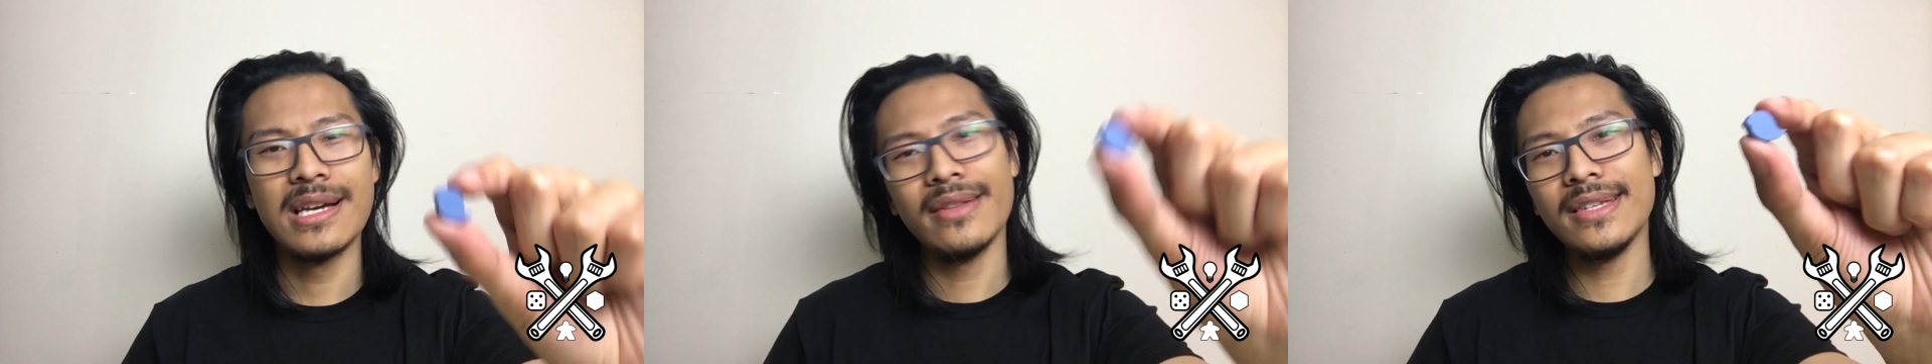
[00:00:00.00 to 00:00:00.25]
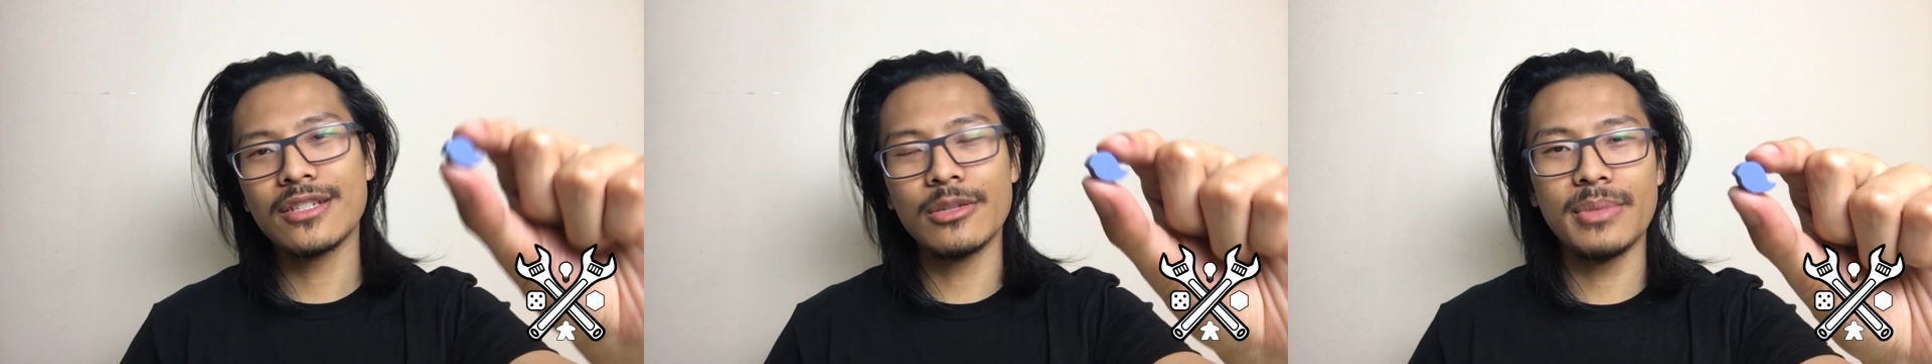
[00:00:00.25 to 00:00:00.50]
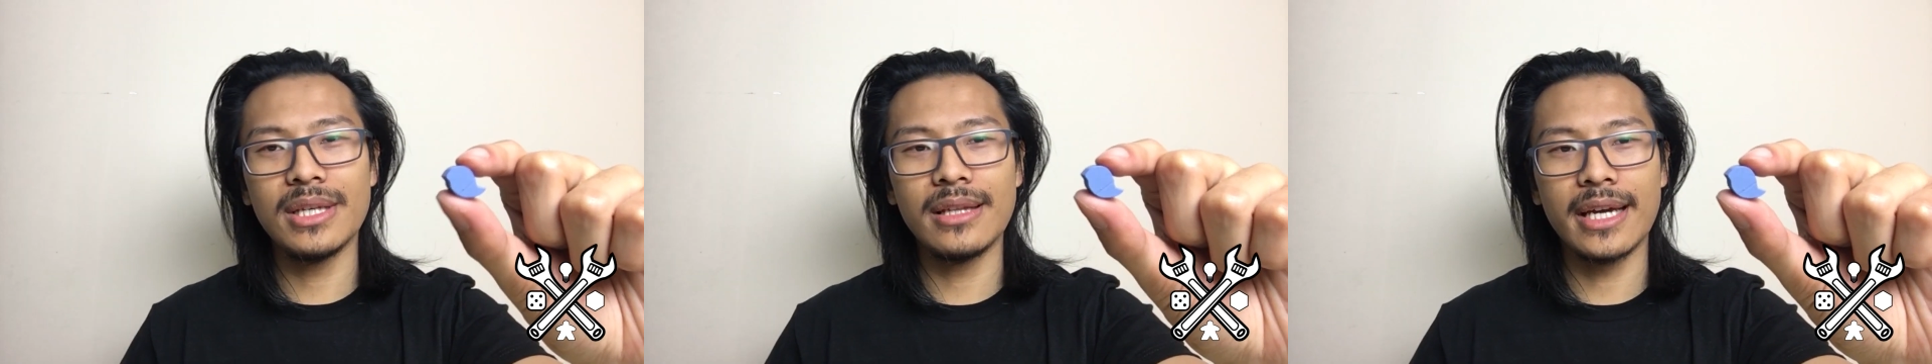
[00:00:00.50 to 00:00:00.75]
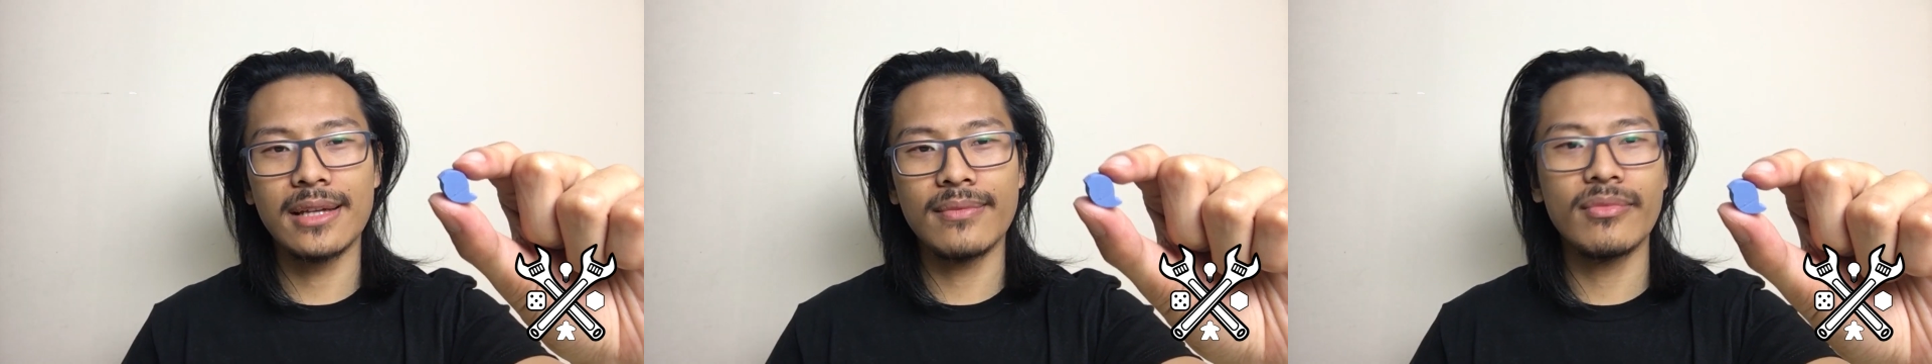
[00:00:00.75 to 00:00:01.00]
These could be
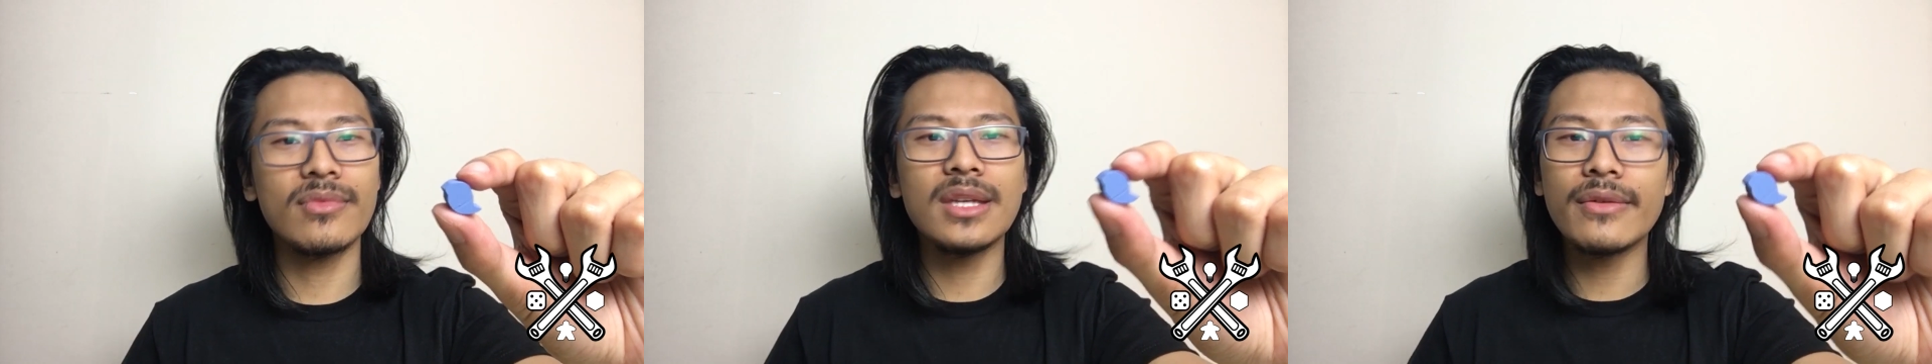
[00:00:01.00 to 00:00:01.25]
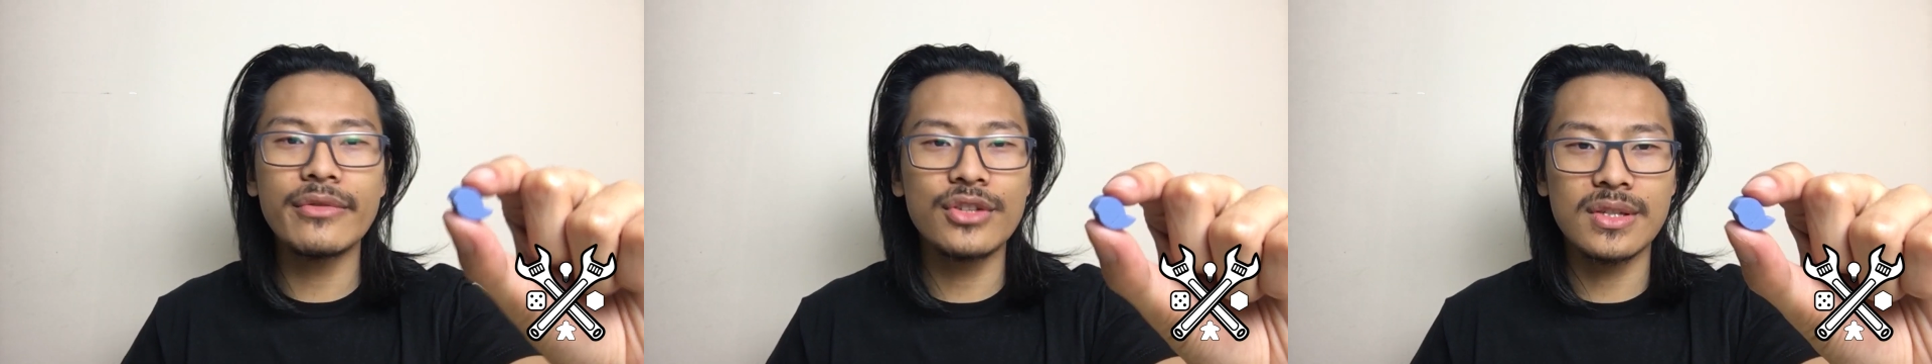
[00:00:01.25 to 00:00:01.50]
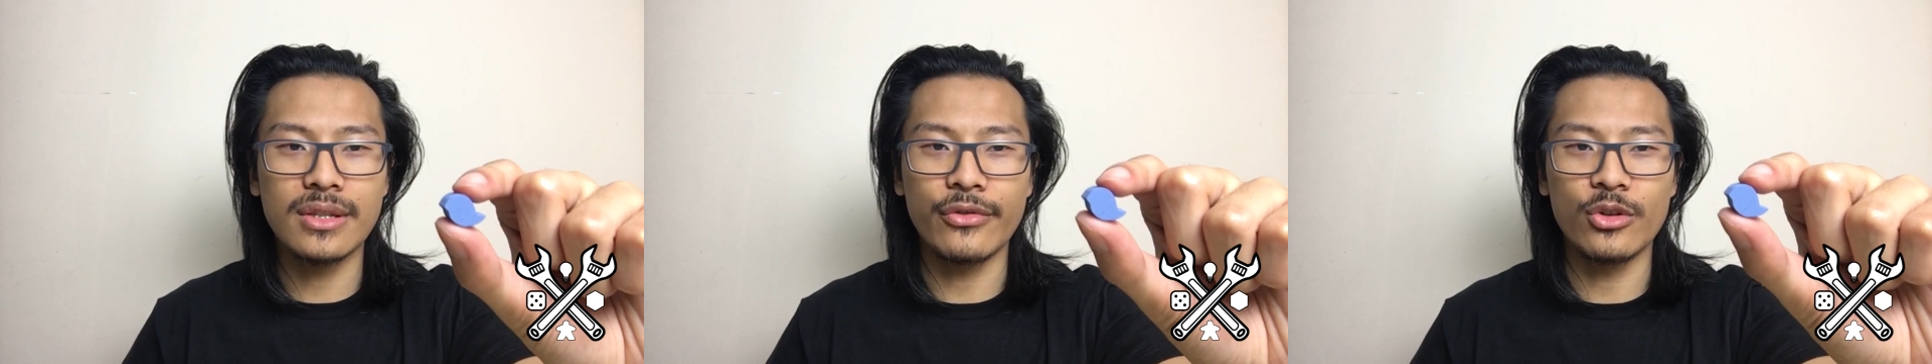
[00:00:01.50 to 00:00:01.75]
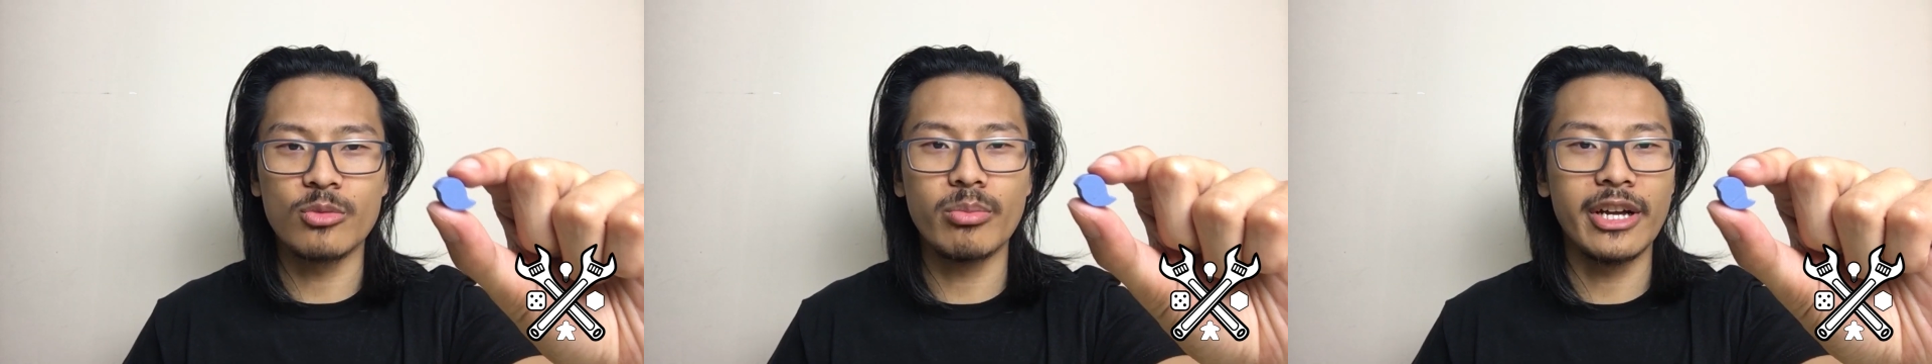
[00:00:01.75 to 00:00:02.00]
like even just the
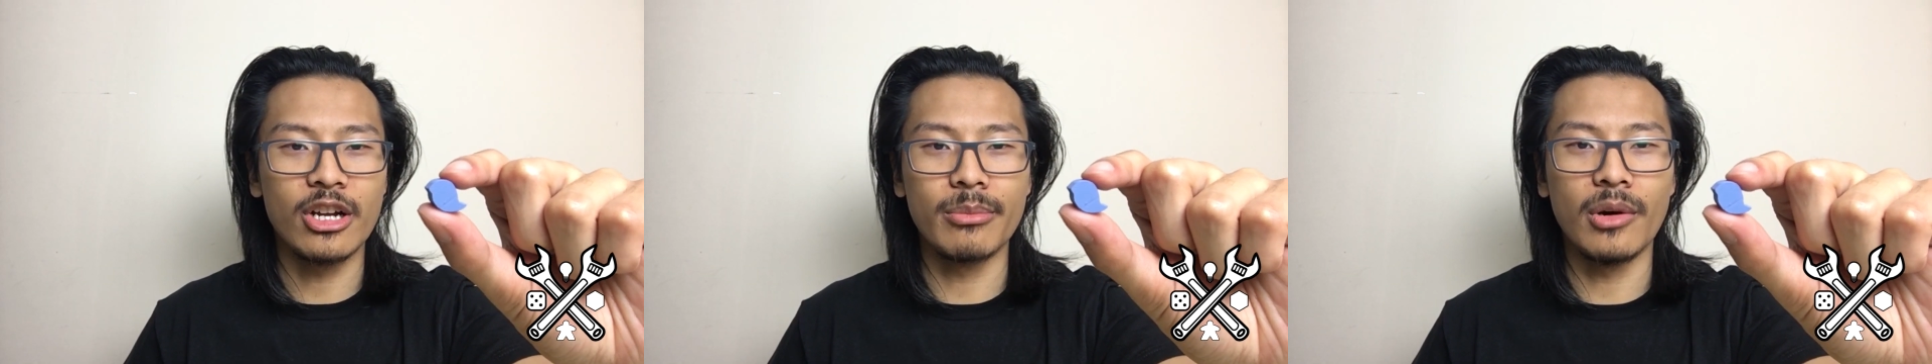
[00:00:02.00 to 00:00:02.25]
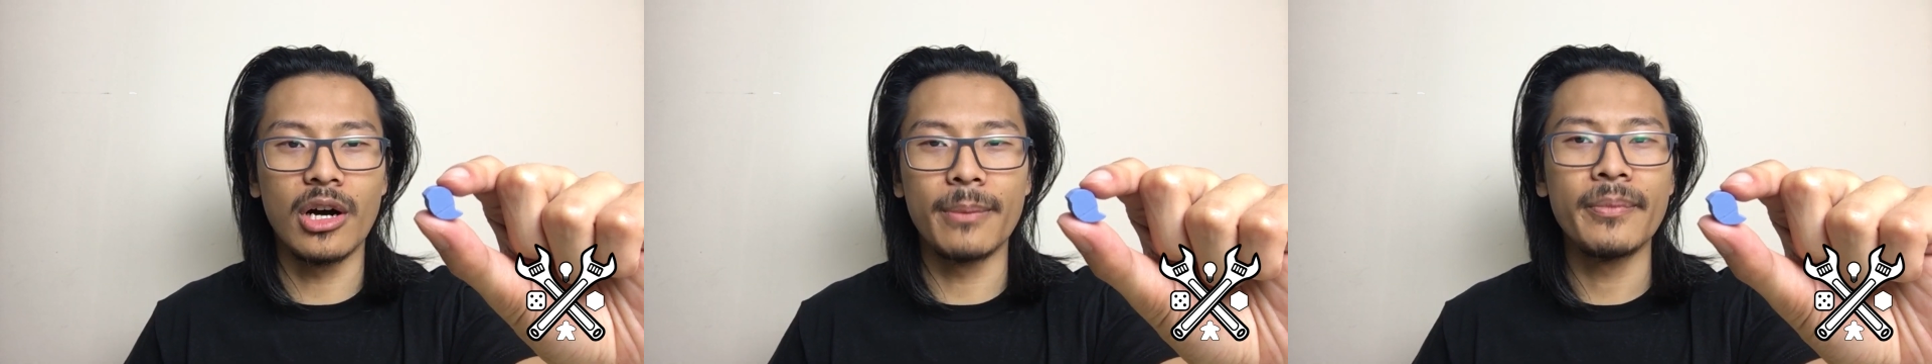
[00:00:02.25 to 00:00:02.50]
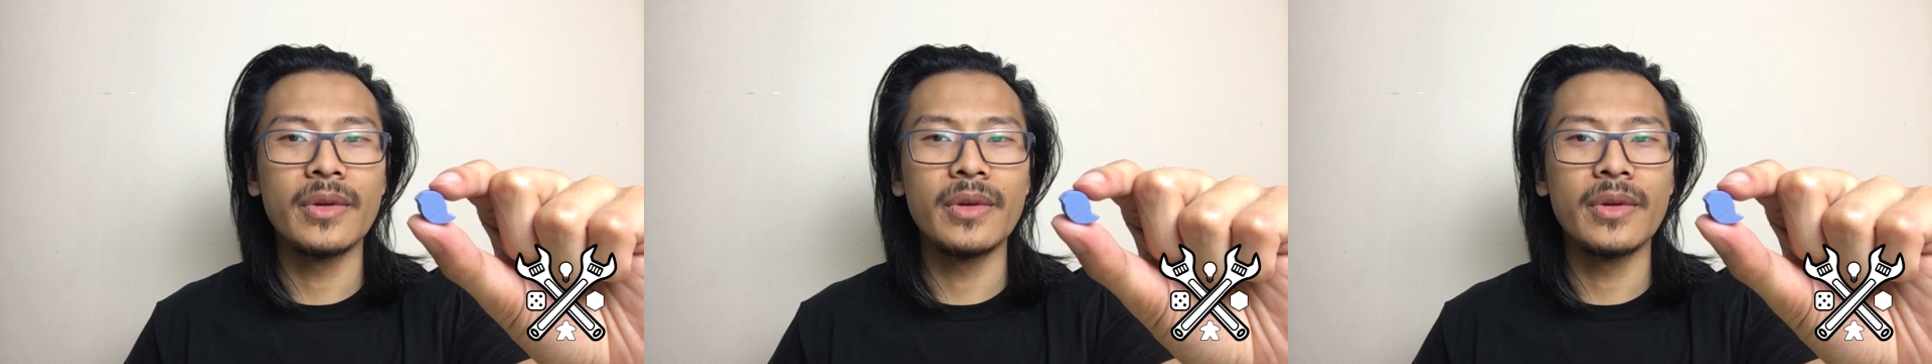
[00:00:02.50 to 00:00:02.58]
first player pawn,